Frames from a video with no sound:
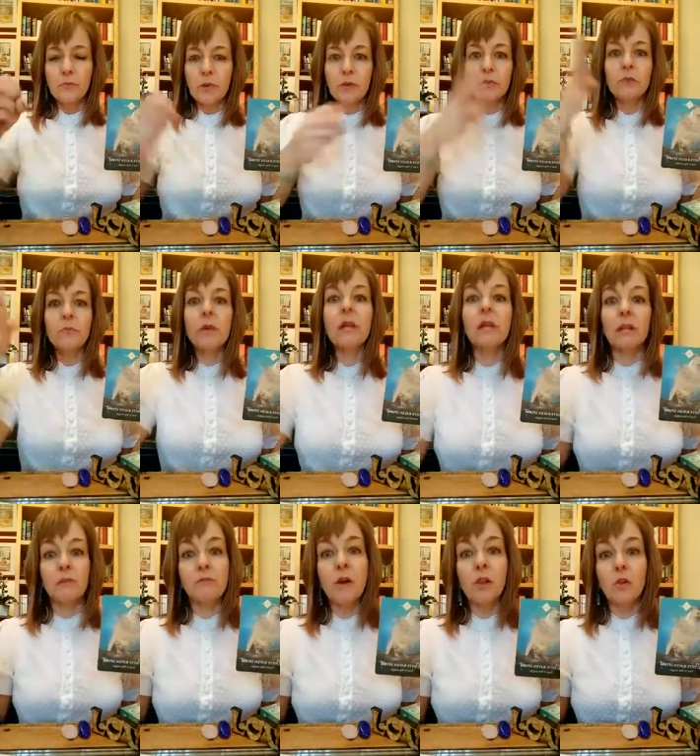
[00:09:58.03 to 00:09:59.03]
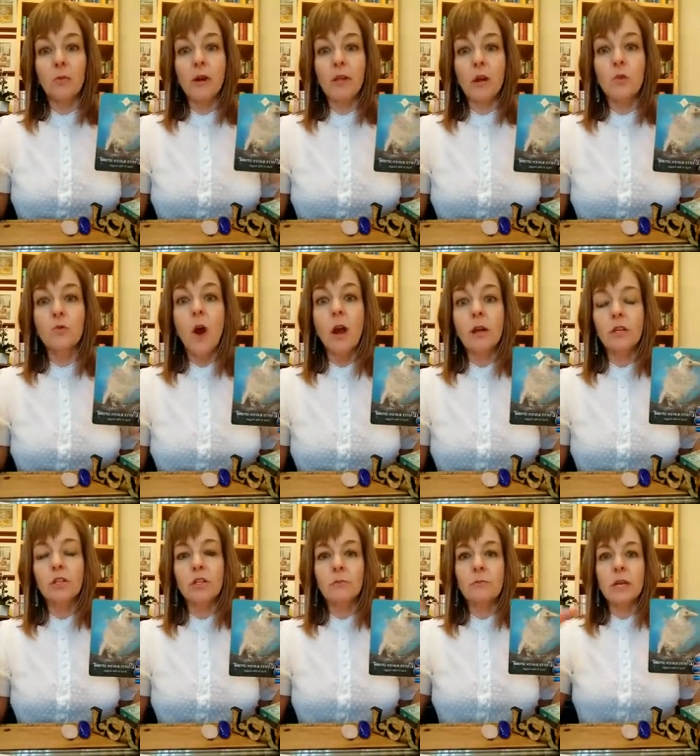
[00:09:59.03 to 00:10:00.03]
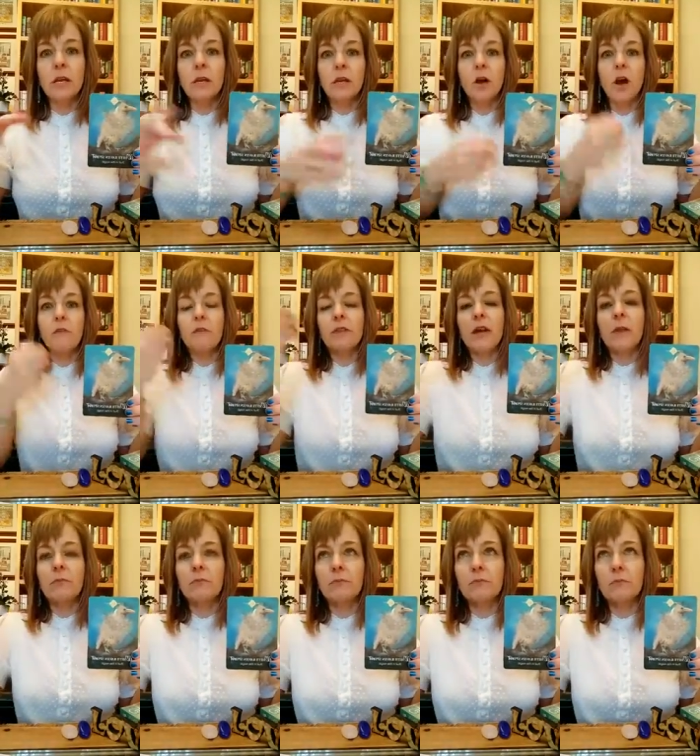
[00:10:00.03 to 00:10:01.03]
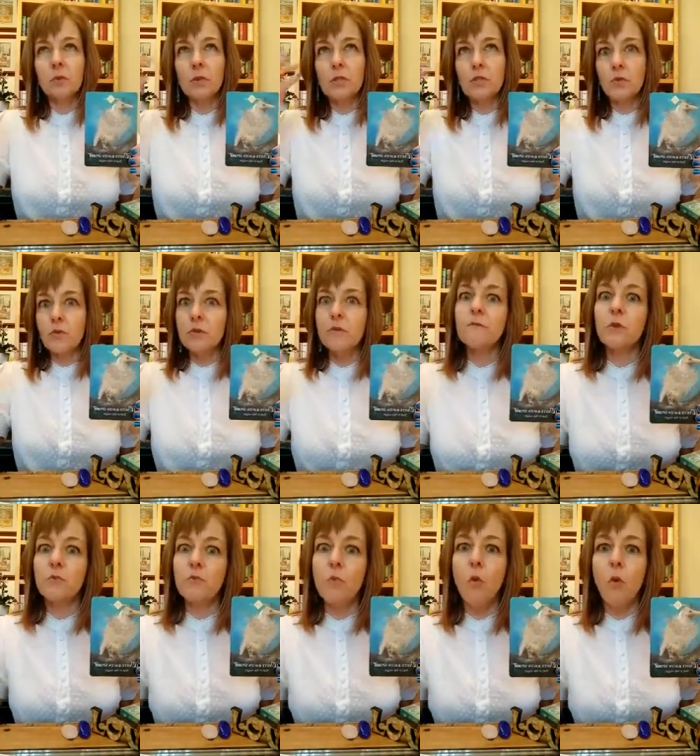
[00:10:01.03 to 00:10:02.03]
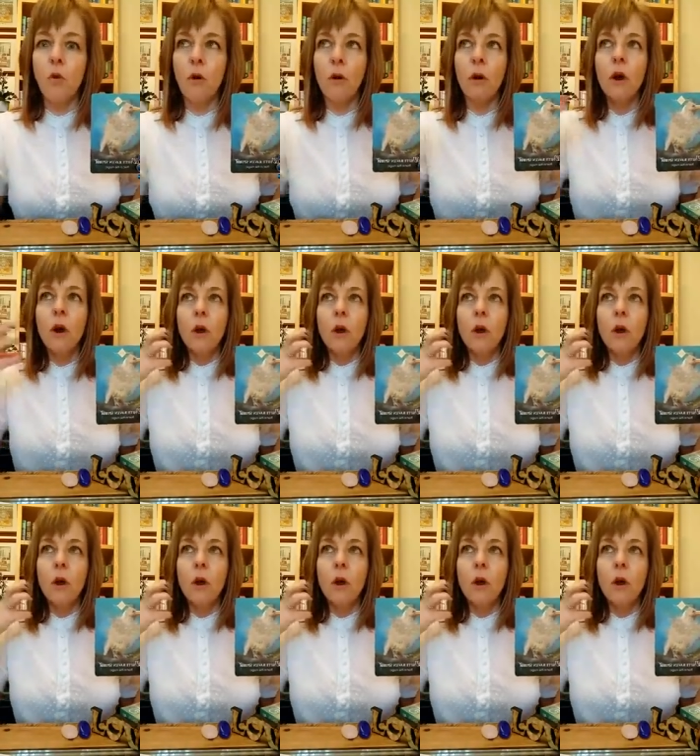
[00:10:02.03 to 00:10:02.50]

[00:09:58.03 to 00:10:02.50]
but it was immediately followed by that rocket ship taking off, and that was sort of the more